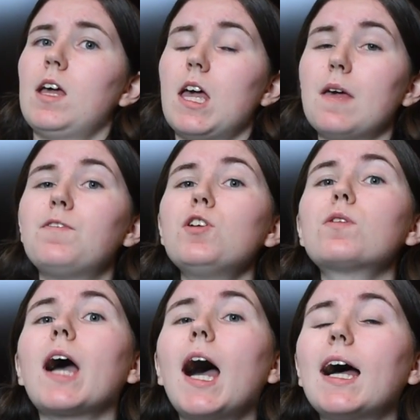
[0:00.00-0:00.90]
If you
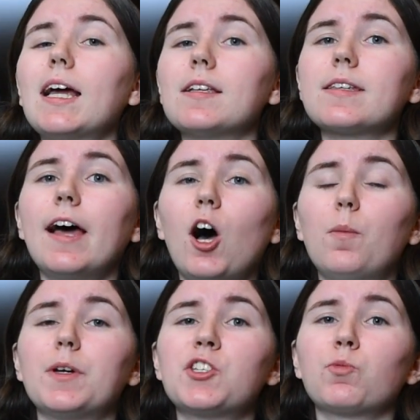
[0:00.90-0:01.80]
guys
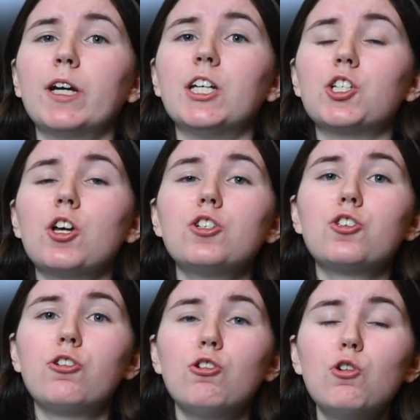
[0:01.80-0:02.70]
help us reach
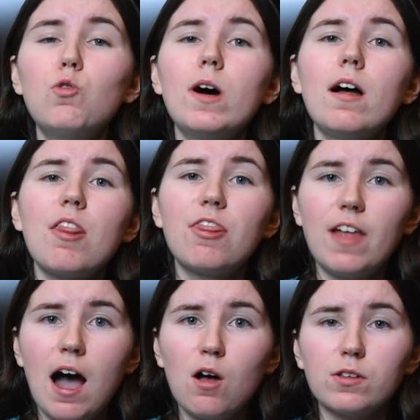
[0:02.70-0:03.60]

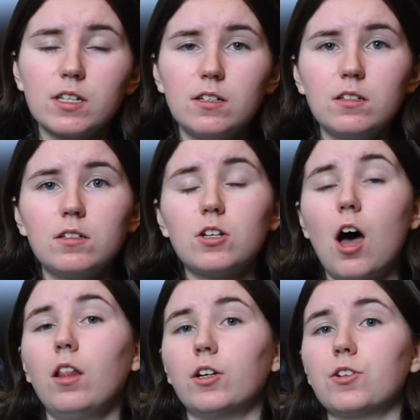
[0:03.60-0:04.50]

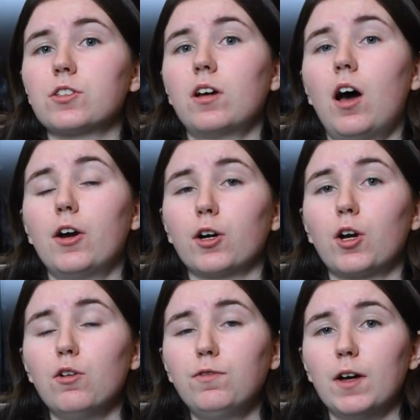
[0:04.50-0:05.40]
$2,000 on our
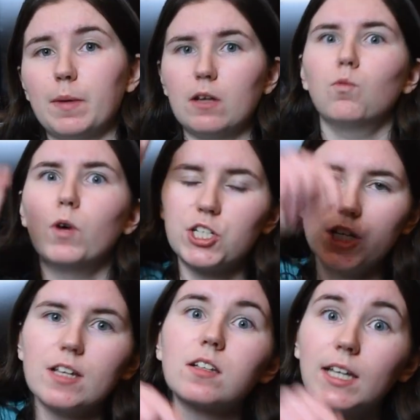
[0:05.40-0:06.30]
GoFundMe, which
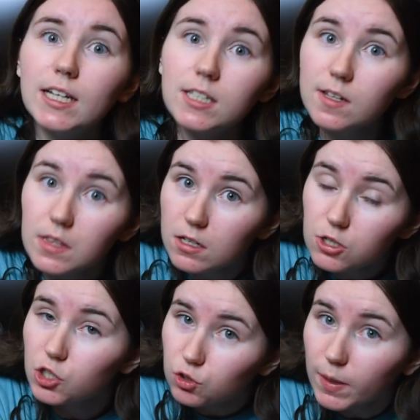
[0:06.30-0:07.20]
is linked in the
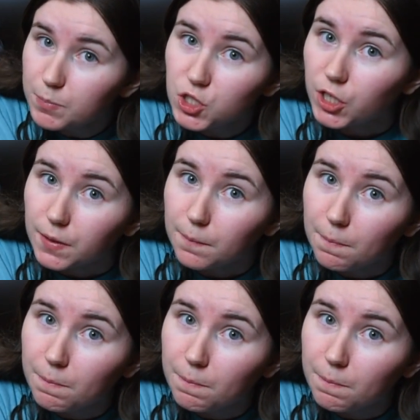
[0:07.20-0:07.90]
description,